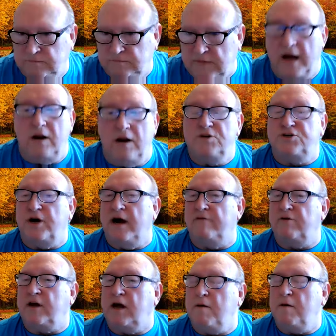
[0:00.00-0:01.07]
I don't want you
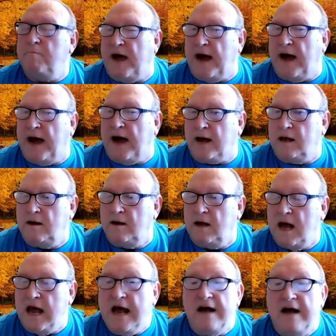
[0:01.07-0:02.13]
ever to come back.
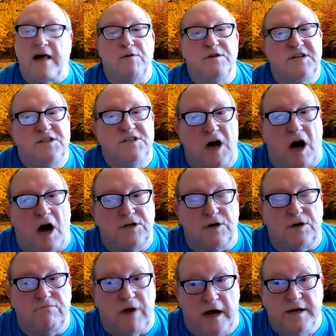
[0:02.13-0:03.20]
That was a
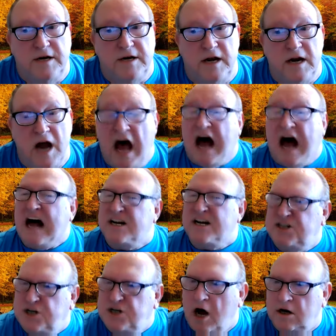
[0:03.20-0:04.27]
Dr. Runyon, a
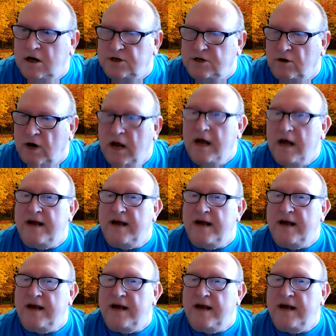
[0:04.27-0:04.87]
doctor.